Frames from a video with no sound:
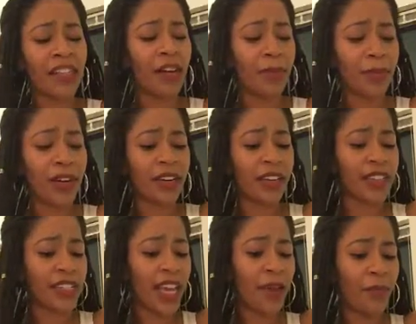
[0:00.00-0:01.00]
interpreting it
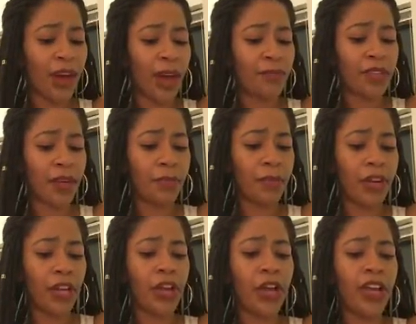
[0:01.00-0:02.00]
the same way I'm interpreting
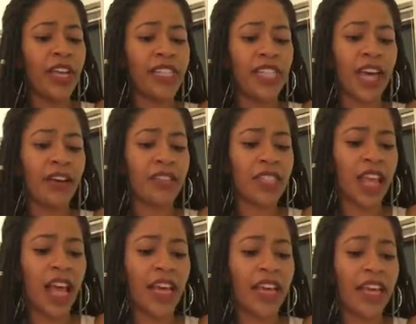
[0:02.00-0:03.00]
it, it sounds
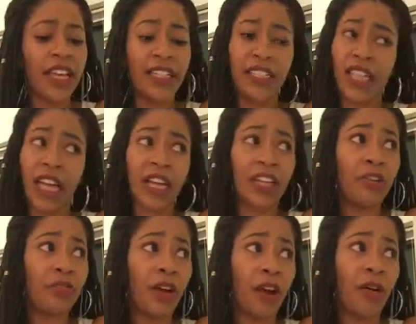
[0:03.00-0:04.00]
like he's letting
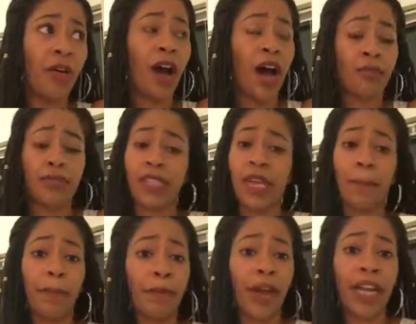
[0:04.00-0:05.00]
you know, I was
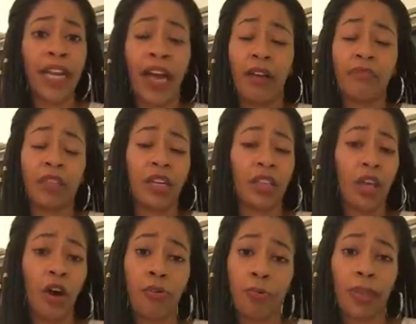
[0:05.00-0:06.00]
separated, I was in a
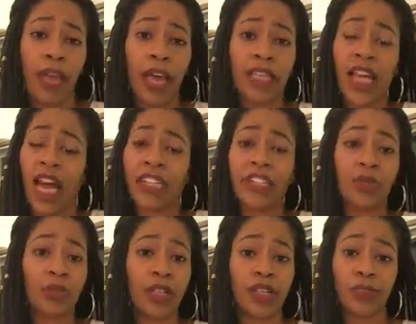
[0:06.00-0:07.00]
low place, I
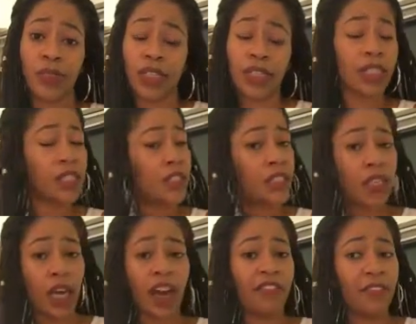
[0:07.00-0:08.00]
just wanted someone to
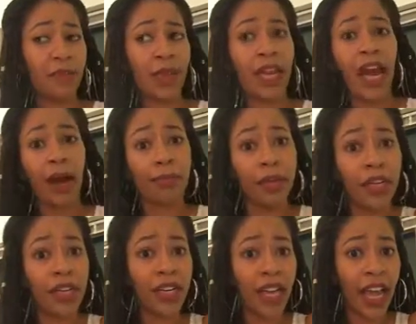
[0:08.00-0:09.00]
comfort me, I'm
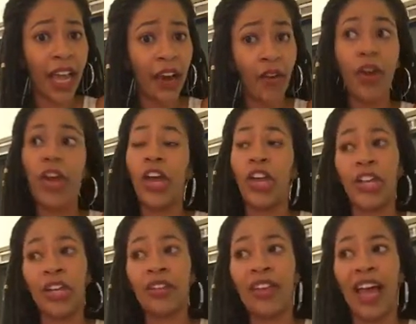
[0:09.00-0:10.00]
good now. And
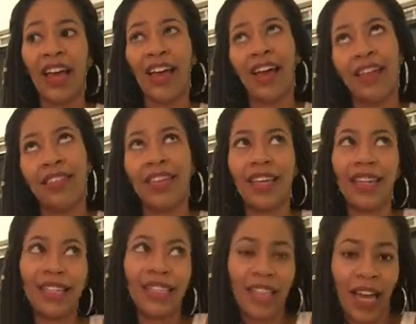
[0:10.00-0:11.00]
you're like, I think
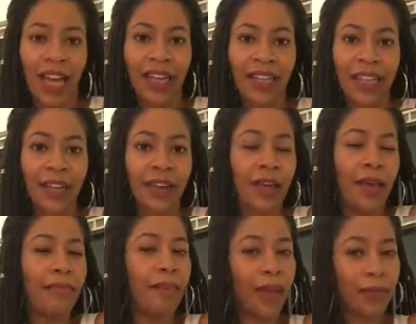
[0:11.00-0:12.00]
he's lying.
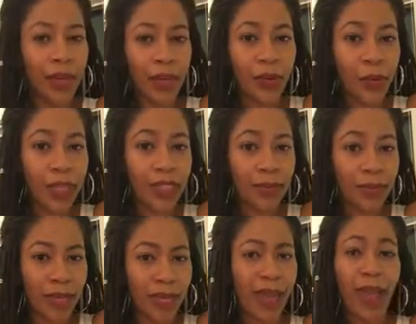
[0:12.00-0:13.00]
Maybe he wants
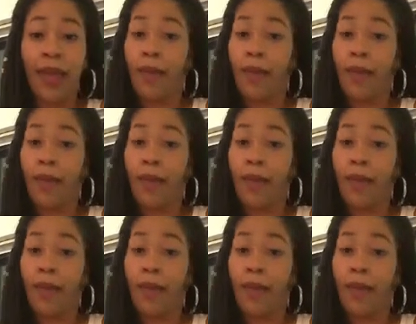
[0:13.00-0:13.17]
me.